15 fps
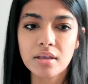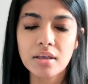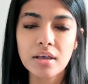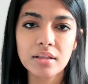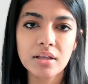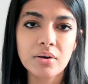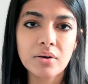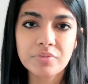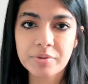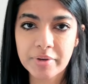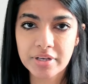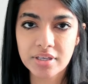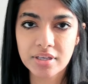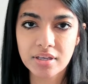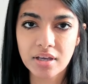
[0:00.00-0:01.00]
Hello,
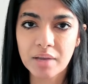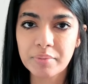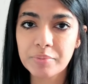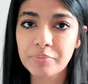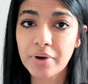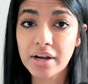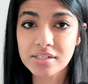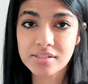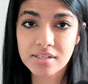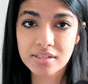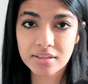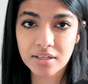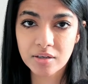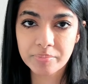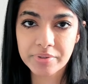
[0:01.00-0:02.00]
everybody. I'm a practicing
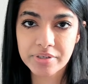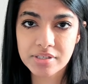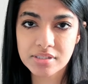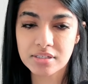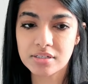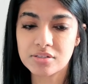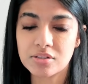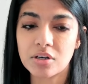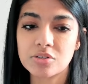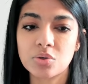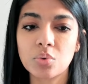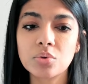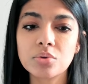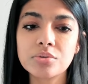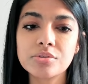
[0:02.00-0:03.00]
therapist and a
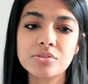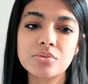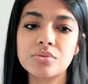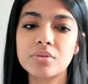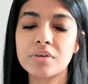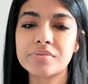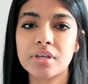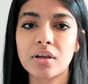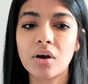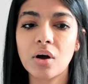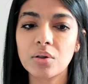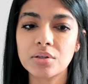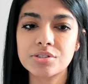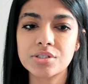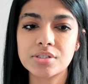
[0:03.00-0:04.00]
doctoral student of
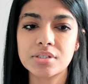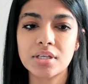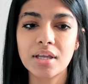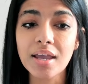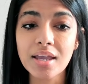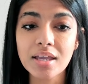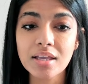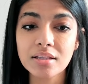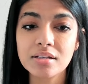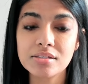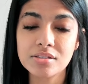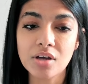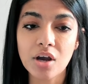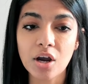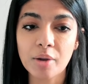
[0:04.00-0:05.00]
psychology. Today, let's
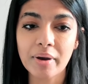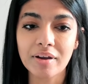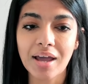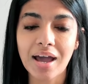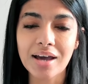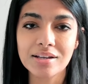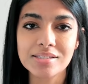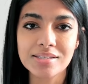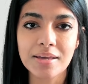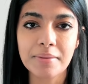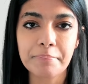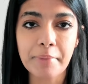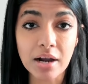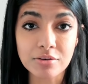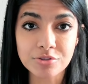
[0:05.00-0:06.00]
talk about how to
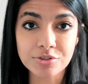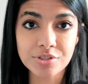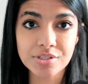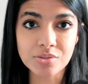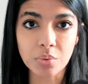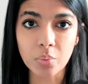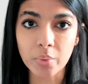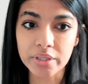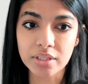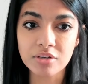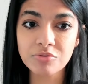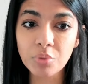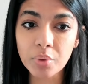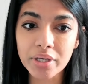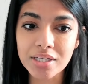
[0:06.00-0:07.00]
set boundaries with an
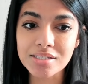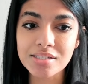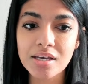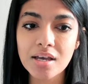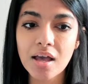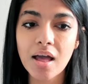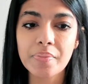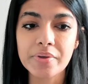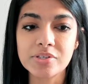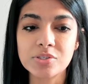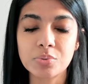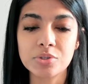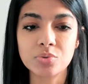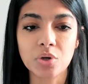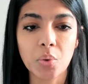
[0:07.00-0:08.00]
avoidant. This
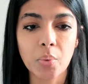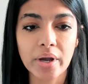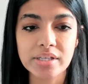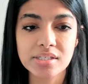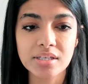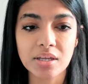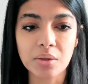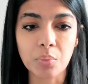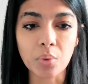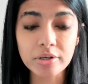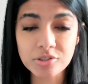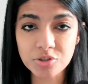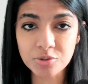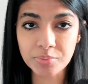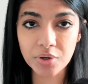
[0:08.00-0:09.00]
was requested. It
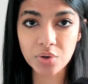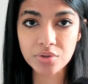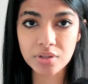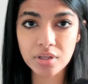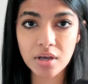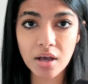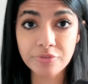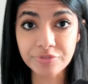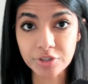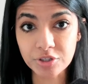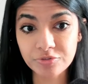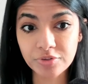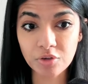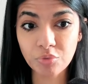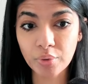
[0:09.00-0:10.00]
works for both
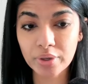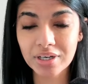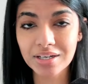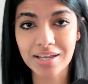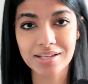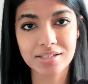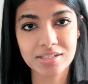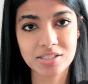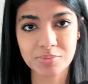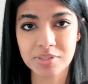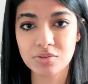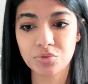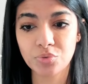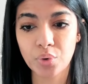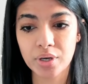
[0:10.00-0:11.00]
fearful avoidant and
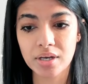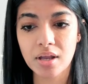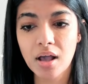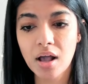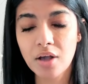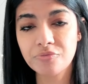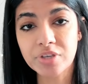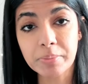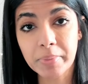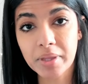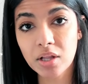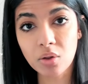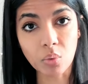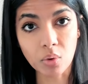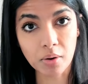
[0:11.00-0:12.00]
dismissive avoidant,
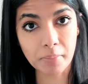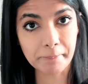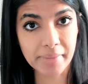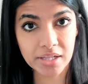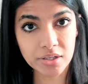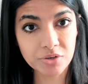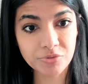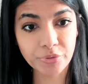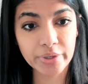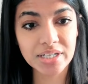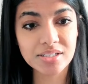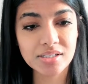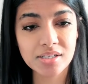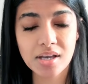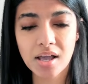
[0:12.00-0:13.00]
female or male
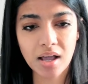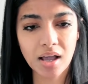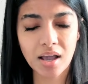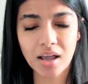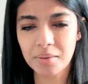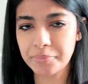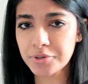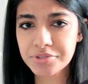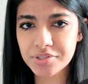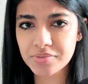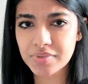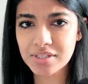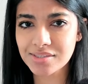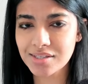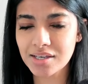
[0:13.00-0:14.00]
avoidant. Most of
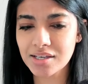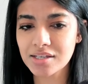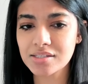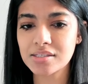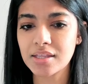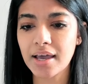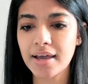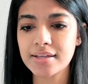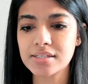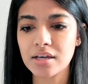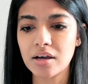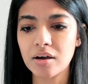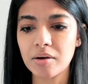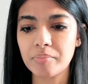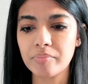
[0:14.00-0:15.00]
these things that
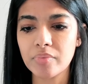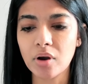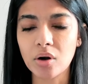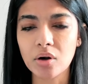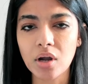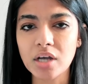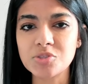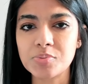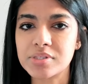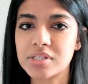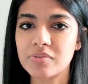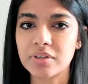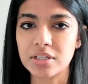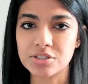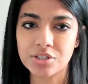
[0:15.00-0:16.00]
are not
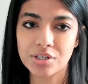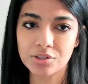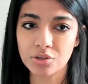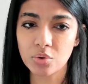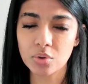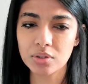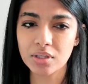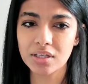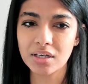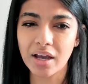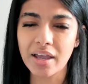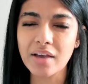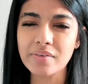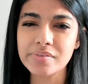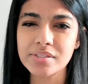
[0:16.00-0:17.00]
specifically gender correlated, I
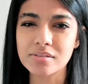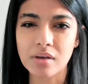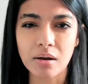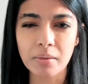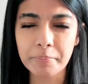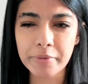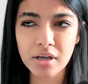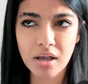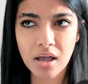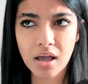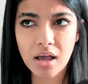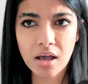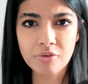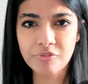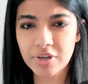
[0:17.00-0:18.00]
have some
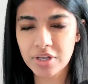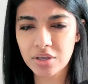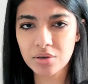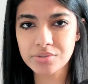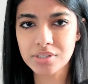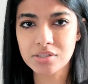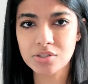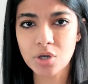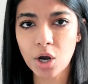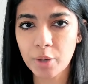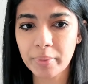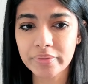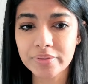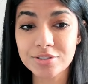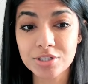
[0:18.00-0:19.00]
videos that talk
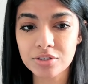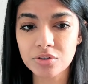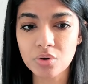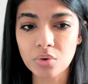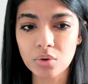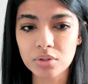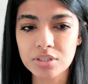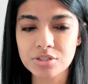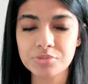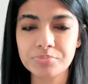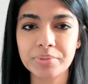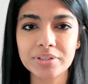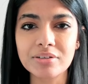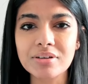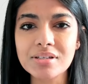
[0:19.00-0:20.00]
about the gender correlation,
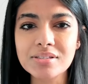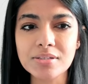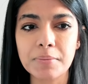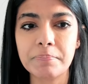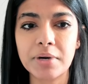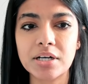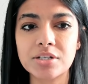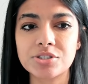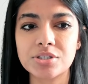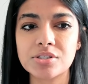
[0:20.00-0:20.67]
but there isn't much.